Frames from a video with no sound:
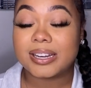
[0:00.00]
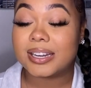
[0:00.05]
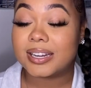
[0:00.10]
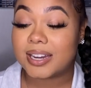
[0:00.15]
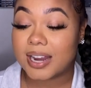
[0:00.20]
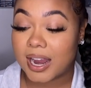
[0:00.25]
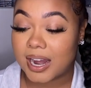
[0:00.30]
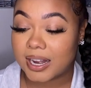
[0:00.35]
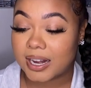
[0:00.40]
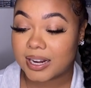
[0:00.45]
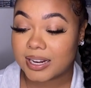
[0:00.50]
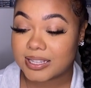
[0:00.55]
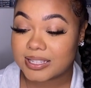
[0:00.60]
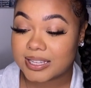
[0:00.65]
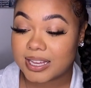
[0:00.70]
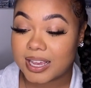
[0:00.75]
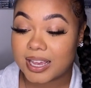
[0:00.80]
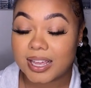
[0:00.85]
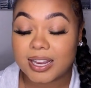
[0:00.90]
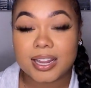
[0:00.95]
9 out of
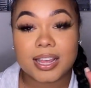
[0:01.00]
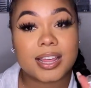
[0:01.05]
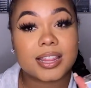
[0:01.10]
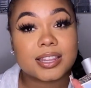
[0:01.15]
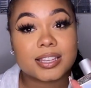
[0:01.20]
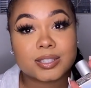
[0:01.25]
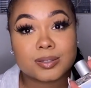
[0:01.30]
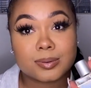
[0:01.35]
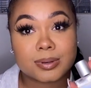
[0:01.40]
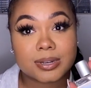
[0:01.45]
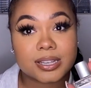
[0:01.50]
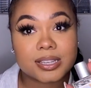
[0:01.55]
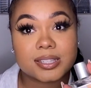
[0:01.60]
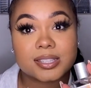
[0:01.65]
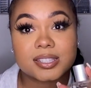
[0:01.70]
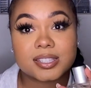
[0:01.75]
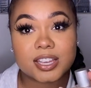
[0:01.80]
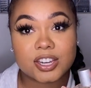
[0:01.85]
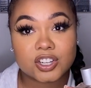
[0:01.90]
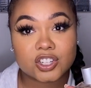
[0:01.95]
10. And this one is
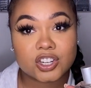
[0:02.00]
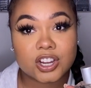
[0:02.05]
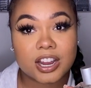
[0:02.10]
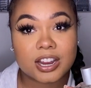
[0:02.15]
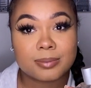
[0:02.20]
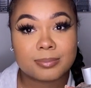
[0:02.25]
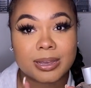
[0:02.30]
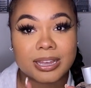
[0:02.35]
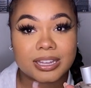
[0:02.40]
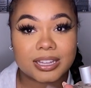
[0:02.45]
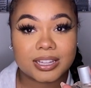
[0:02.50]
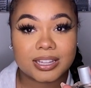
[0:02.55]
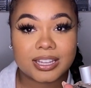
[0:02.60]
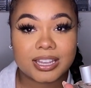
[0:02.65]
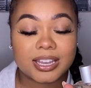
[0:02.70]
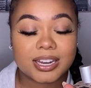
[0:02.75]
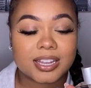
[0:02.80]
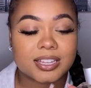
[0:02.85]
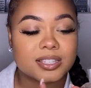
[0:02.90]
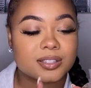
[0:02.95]
Sunshine by
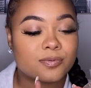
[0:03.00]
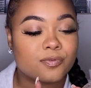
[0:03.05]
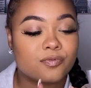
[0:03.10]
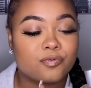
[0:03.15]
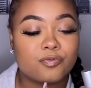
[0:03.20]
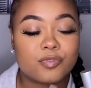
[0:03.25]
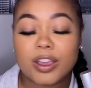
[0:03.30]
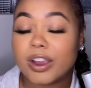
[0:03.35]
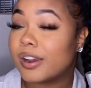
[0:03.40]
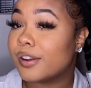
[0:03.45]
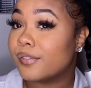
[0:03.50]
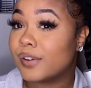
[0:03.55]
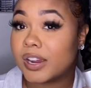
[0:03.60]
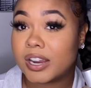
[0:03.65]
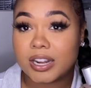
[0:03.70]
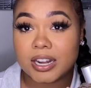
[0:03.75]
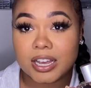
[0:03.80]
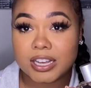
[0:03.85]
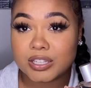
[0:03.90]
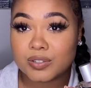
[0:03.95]
Clean. It's very, very
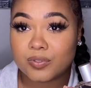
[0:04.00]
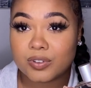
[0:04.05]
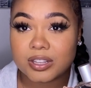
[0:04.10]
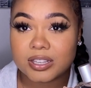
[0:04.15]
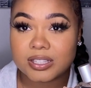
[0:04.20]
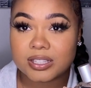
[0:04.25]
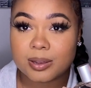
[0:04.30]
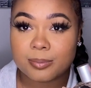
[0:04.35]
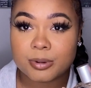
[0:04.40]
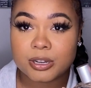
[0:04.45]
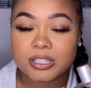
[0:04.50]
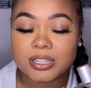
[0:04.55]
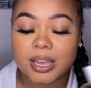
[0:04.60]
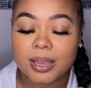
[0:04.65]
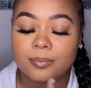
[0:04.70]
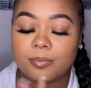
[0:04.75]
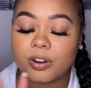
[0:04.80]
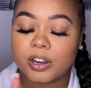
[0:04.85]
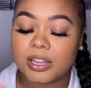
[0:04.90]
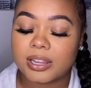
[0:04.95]
nice for the summertime,
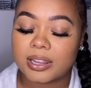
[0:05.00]
very